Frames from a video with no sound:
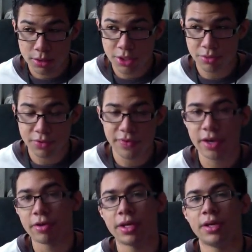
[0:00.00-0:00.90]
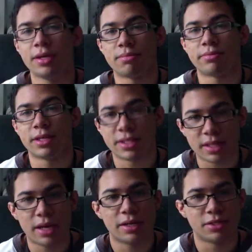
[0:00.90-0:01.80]
She was very
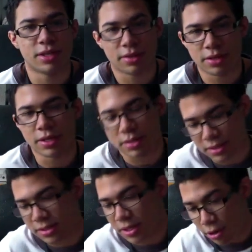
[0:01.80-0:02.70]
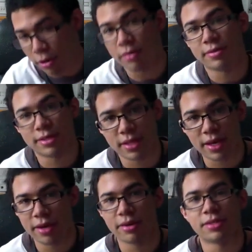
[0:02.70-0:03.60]
astonished, I think, to see all of us
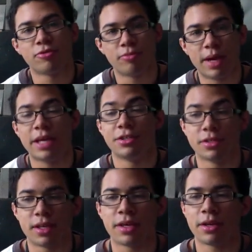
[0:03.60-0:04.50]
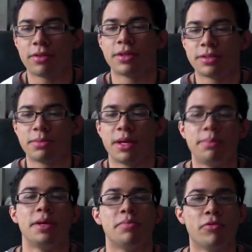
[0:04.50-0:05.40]
there and to imagine that, you know, this
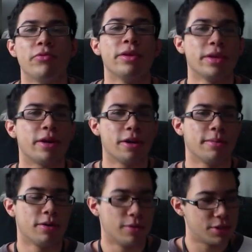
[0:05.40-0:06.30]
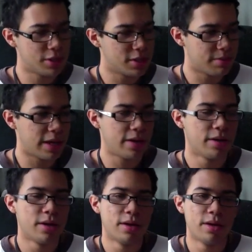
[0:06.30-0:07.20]
many people really cared about what she had
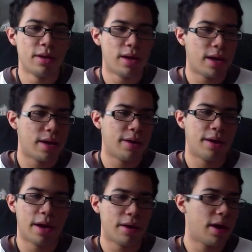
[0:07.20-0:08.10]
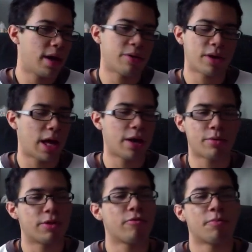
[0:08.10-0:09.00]
made. And I don't
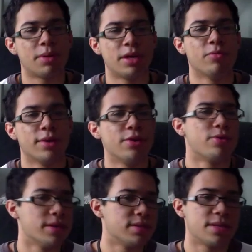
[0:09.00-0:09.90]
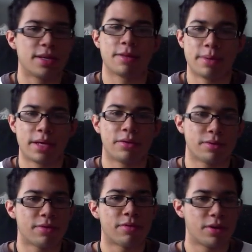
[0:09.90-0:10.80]
want to repeat what you can see at the
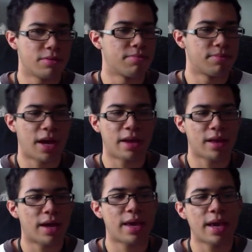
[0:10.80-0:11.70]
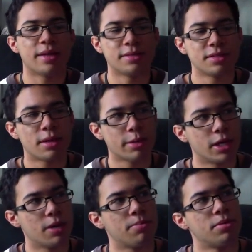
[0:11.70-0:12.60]
panel. You know, I can't sum
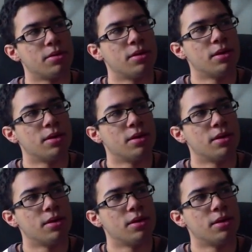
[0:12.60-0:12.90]
it up